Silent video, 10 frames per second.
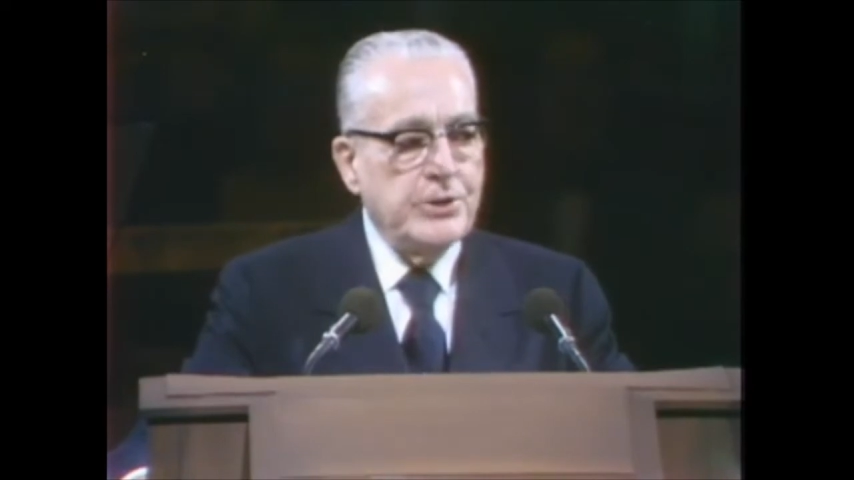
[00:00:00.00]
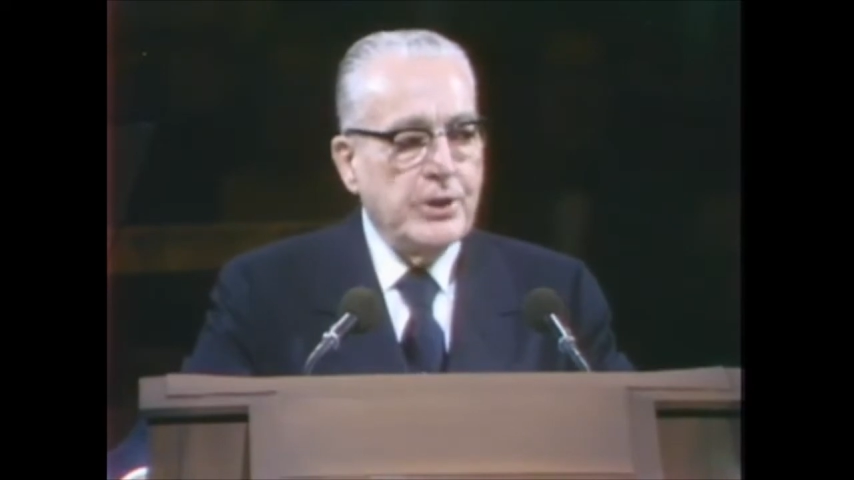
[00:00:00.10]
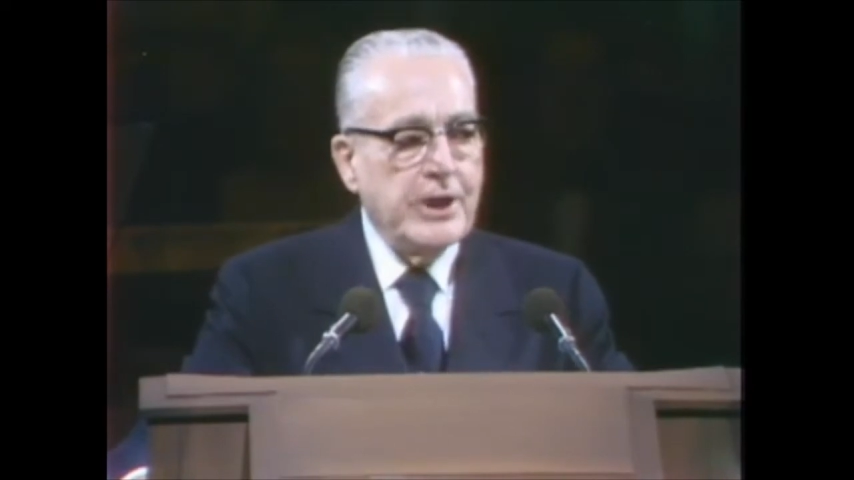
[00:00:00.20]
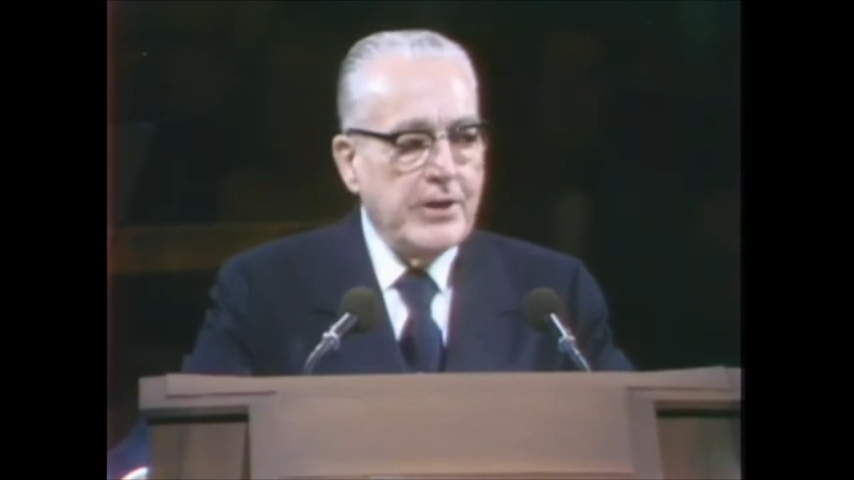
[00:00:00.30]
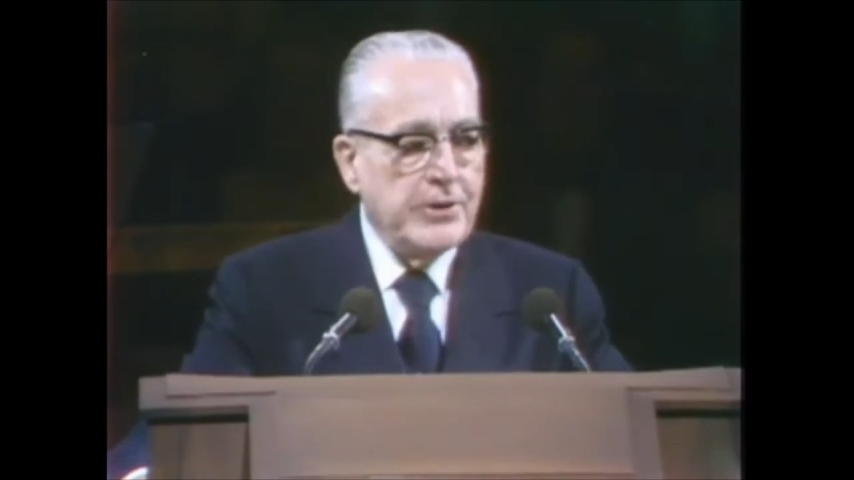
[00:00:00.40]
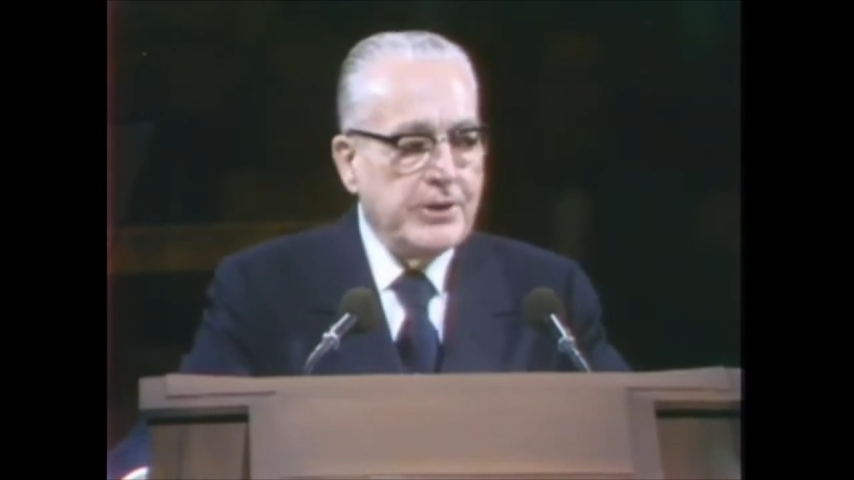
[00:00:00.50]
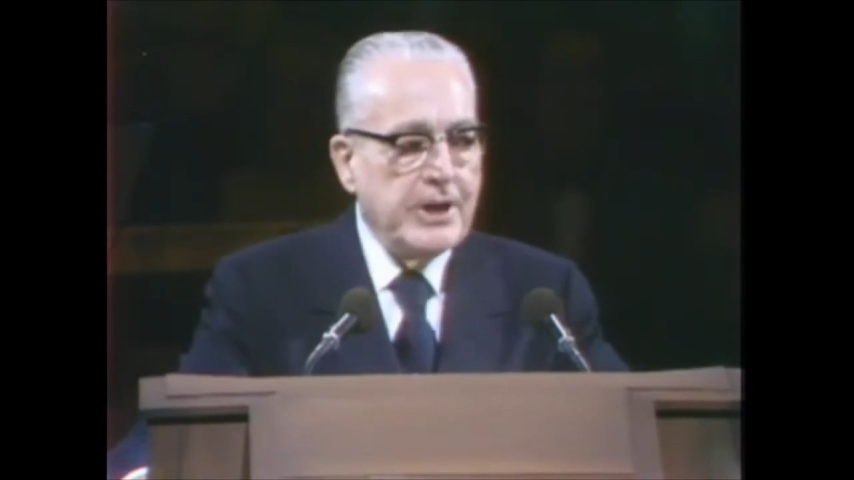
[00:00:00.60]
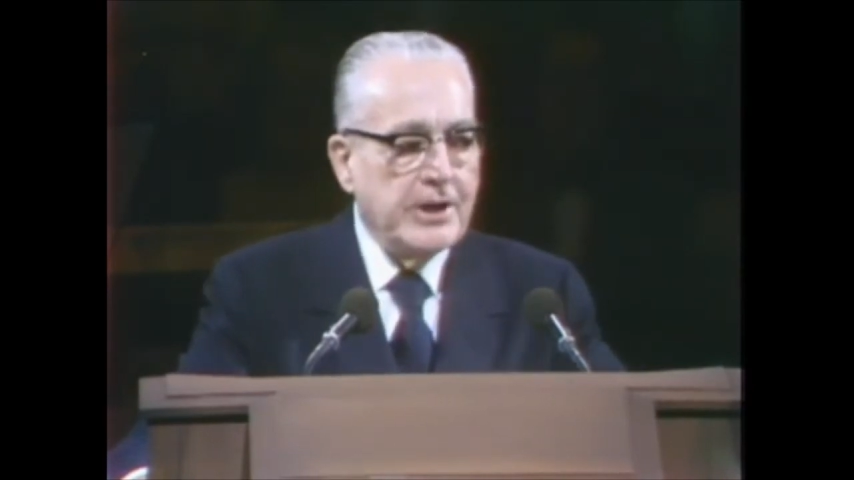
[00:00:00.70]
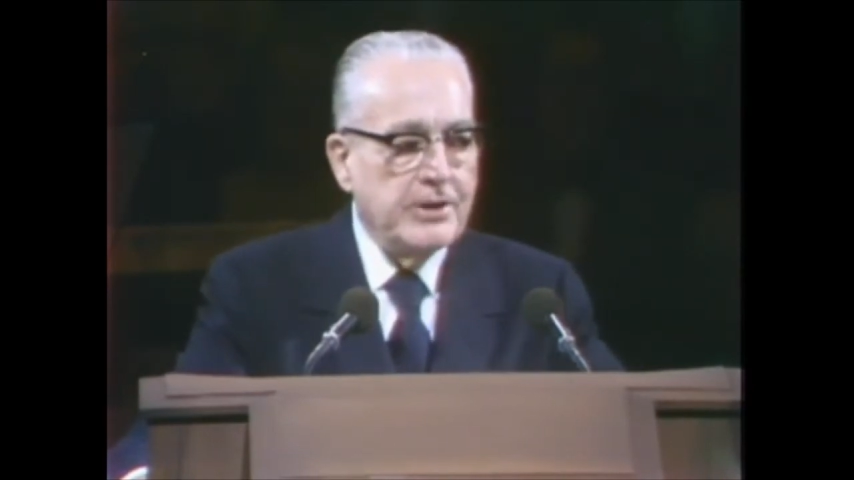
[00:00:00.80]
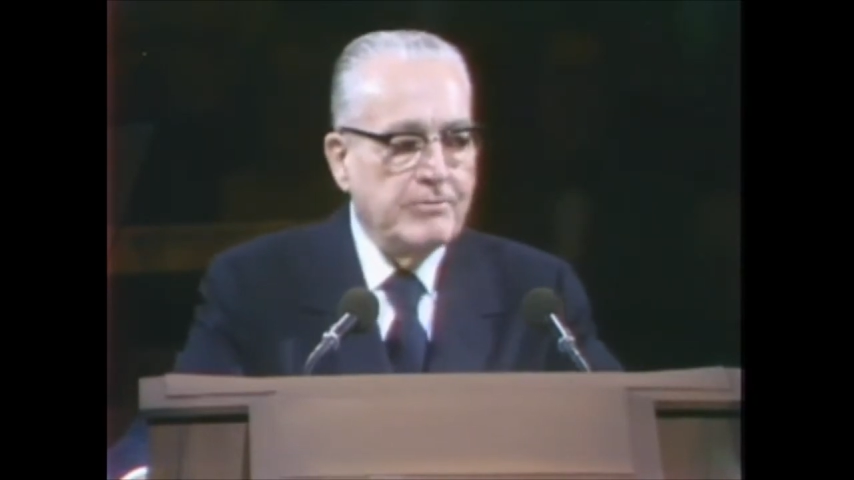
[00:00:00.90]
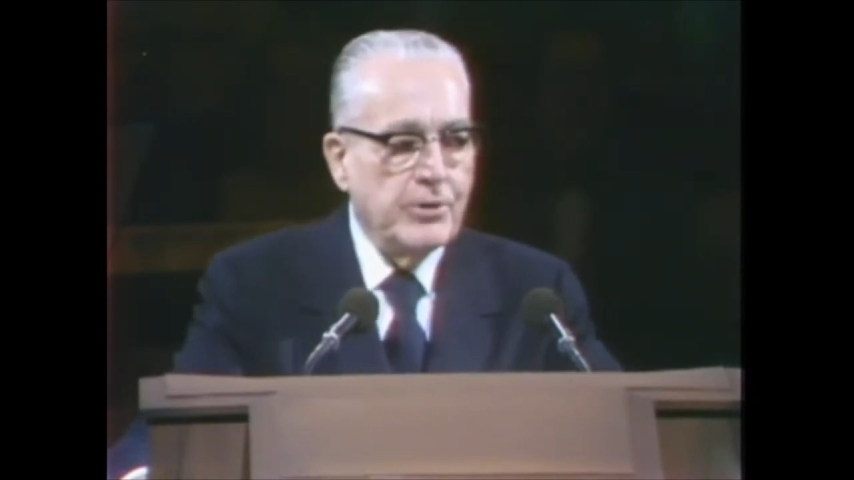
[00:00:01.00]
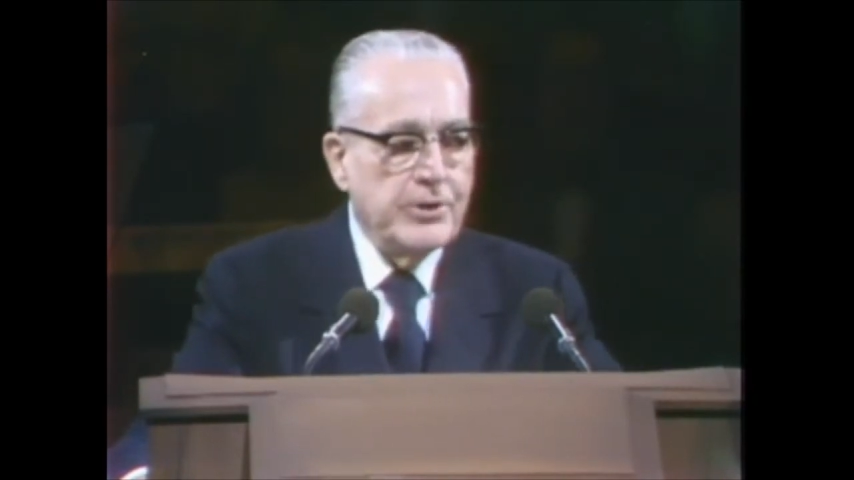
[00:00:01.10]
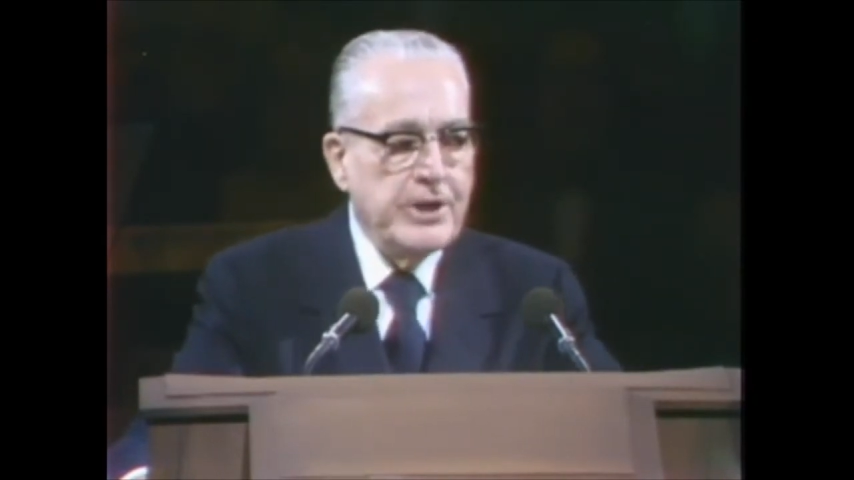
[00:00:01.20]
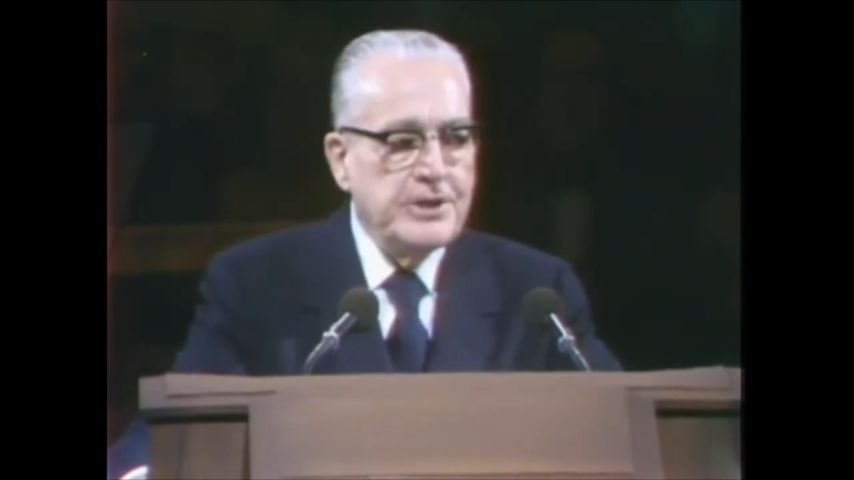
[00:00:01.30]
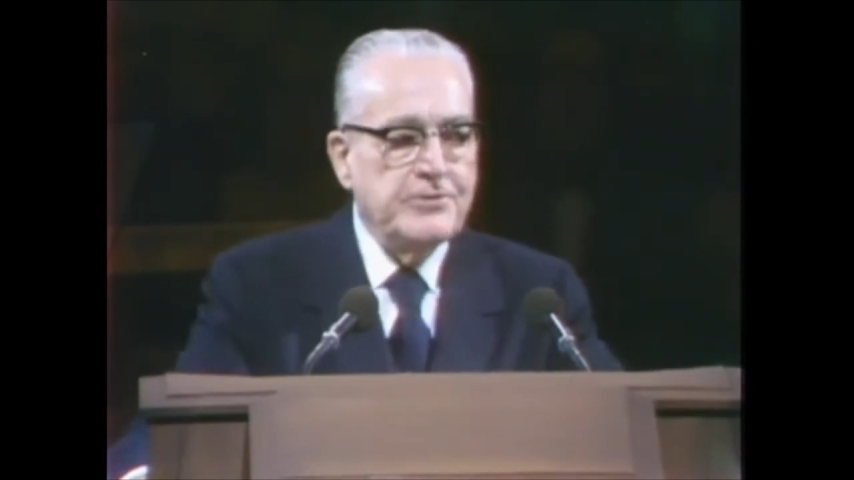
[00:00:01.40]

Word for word: are gathered together for these